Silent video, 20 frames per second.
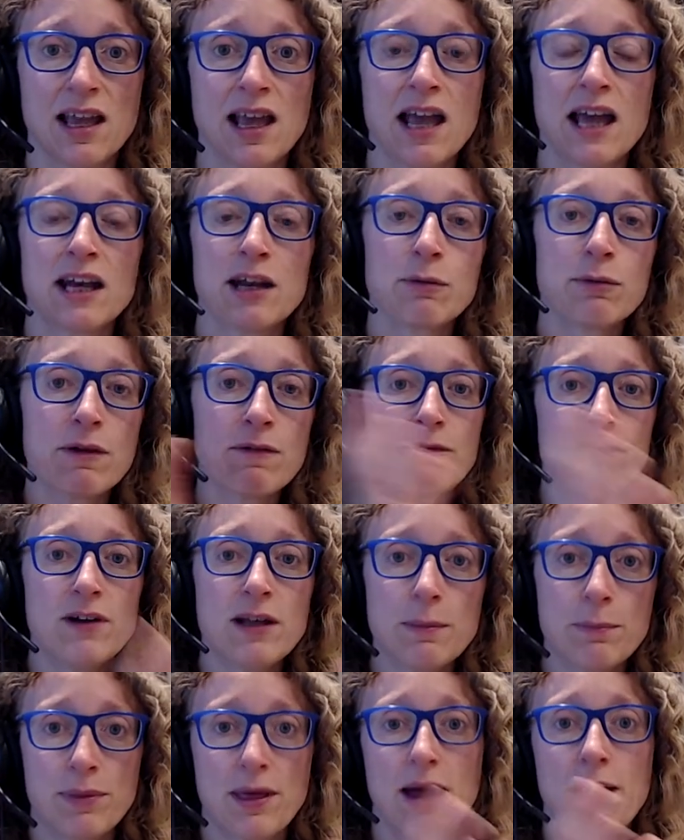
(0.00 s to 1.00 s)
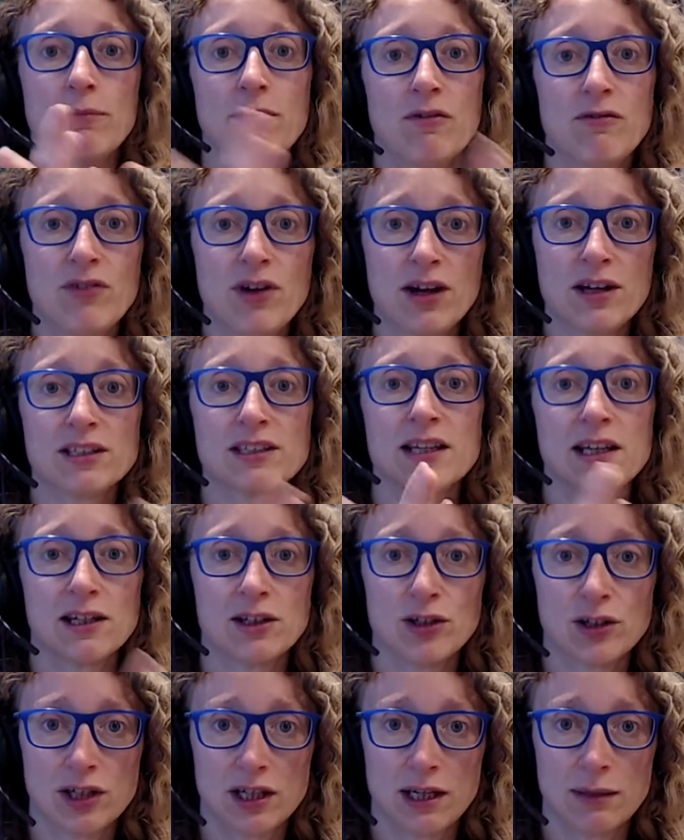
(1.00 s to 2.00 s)
And if we flip that and reverse it and
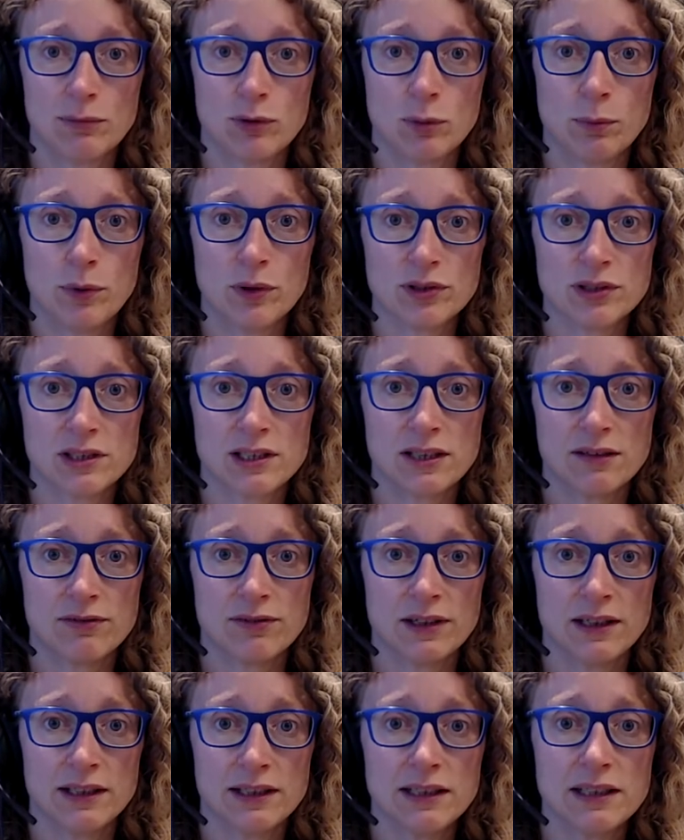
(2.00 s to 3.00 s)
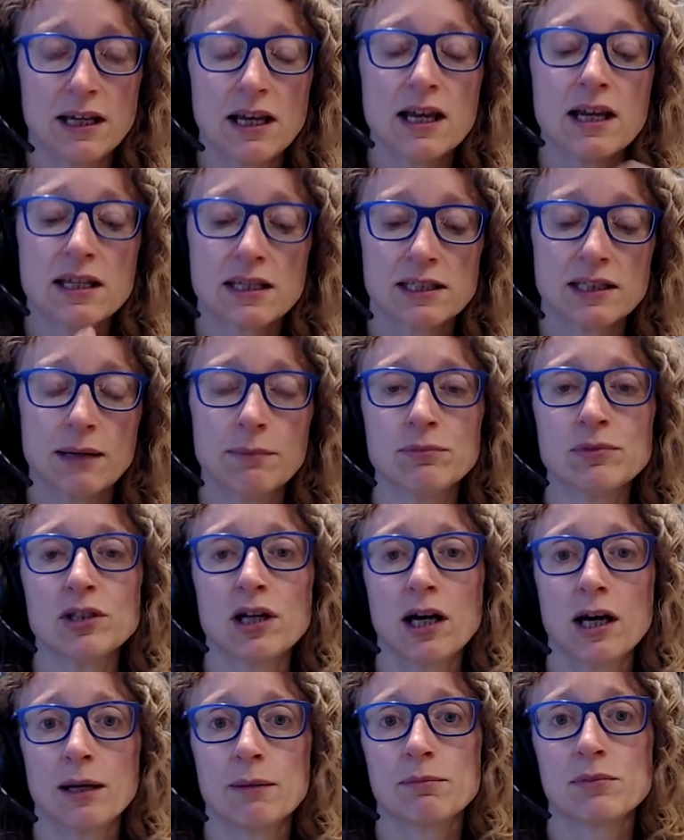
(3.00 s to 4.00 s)
look at it more positively,
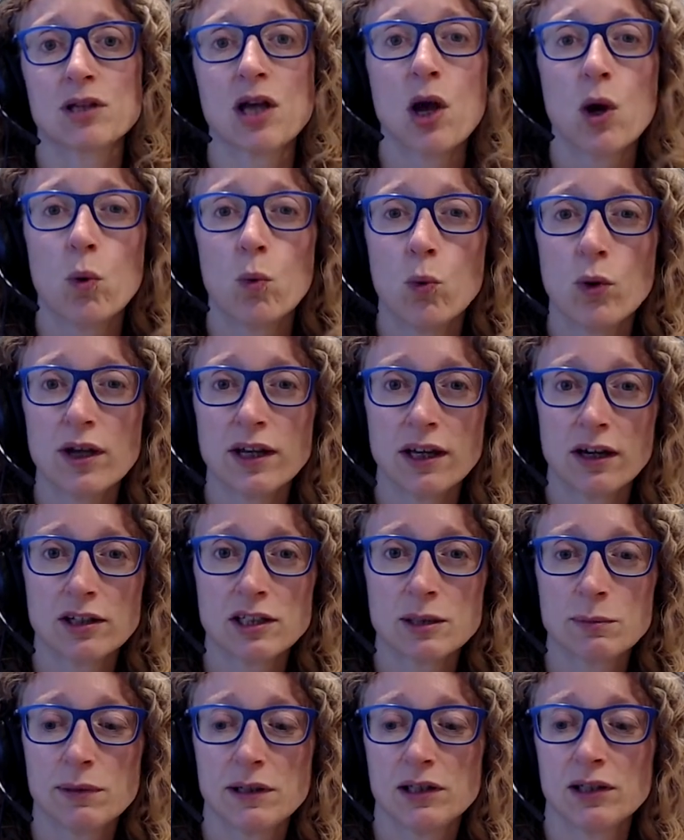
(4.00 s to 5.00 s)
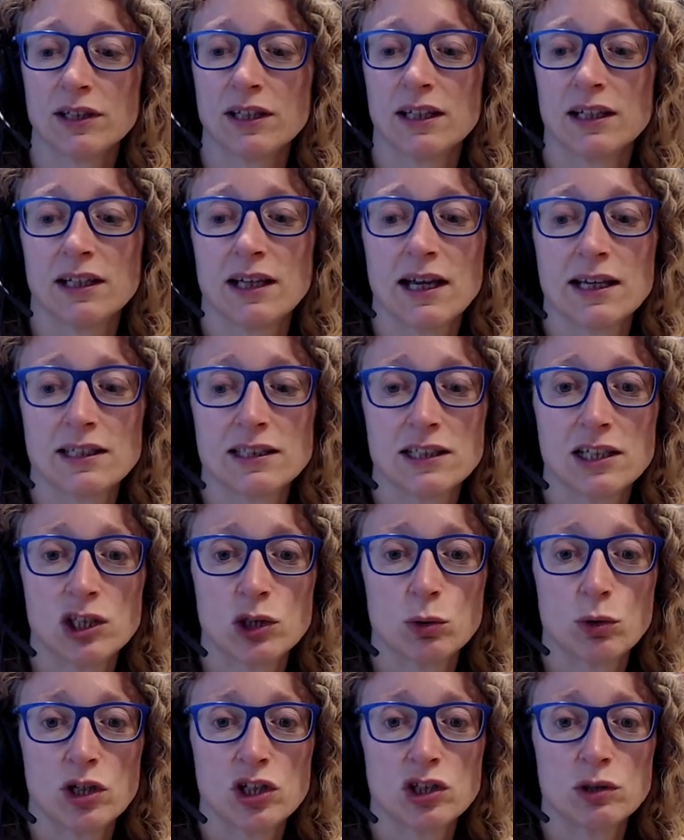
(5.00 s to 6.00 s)
sometimes we're going to be looking at
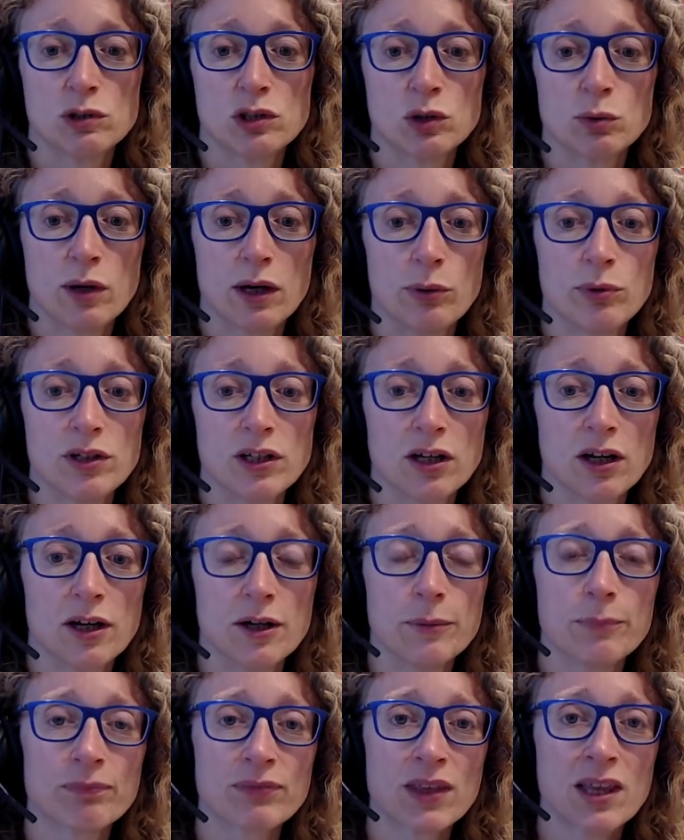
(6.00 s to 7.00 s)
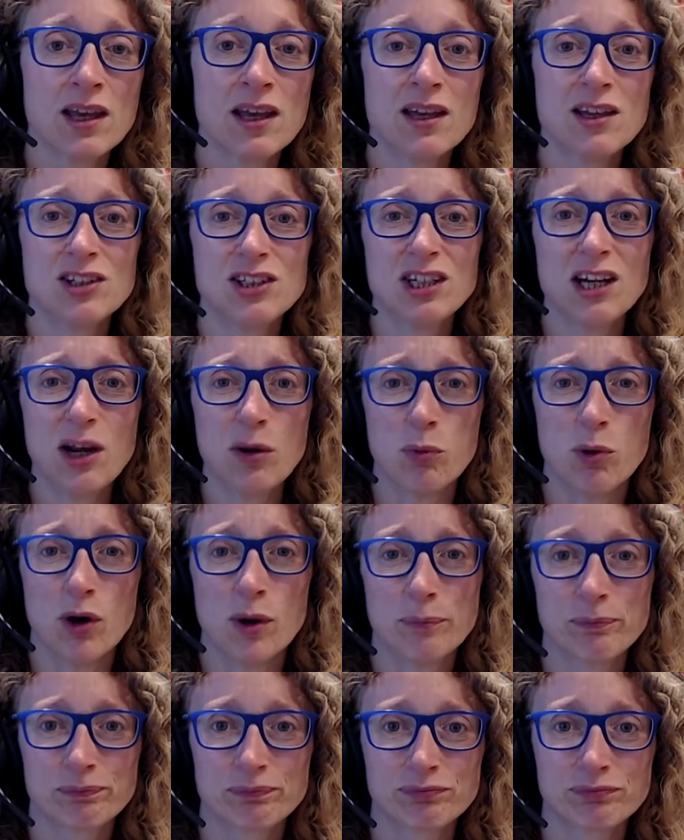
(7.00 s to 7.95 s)
situations where we go, do you know what?